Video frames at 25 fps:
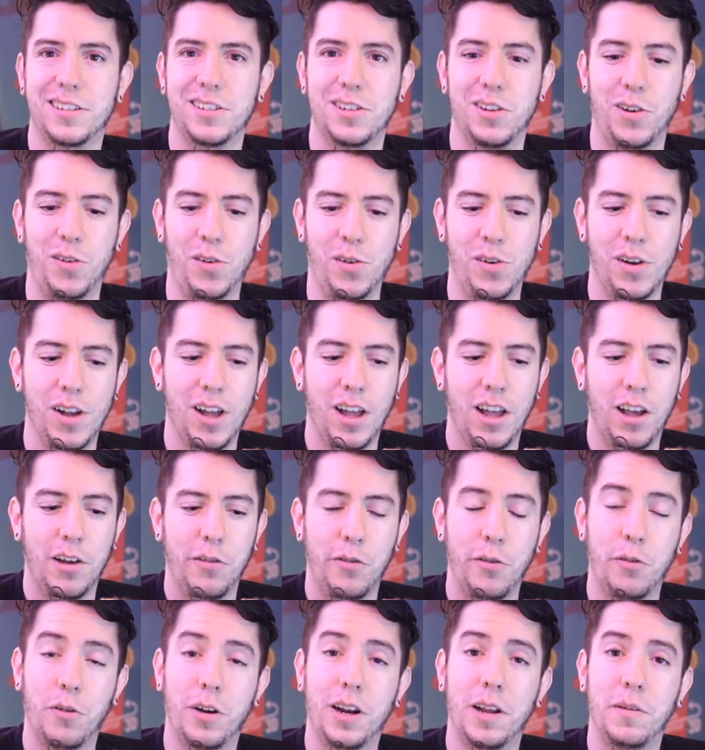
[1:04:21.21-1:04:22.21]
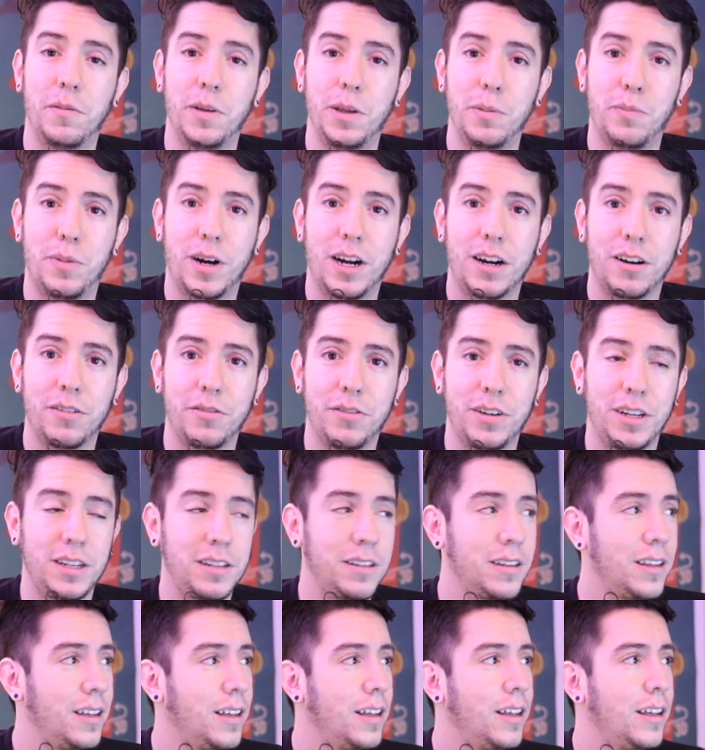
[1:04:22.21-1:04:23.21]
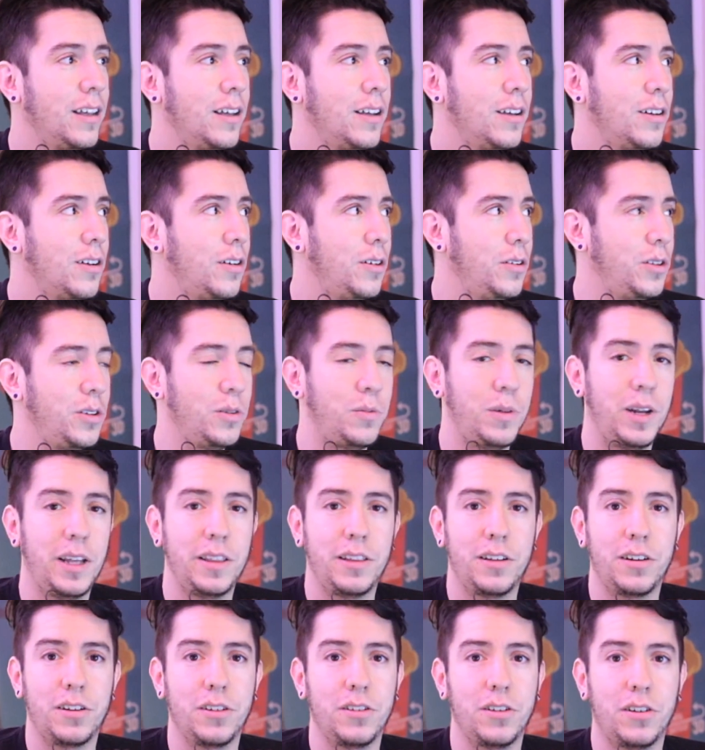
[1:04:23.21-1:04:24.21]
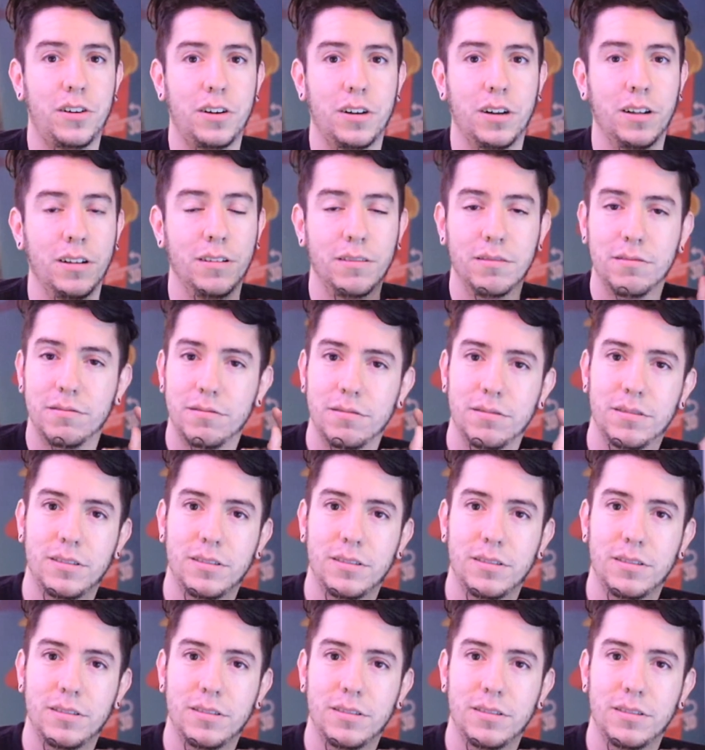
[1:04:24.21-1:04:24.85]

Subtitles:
So if you wanna be part of it, go to Blender.org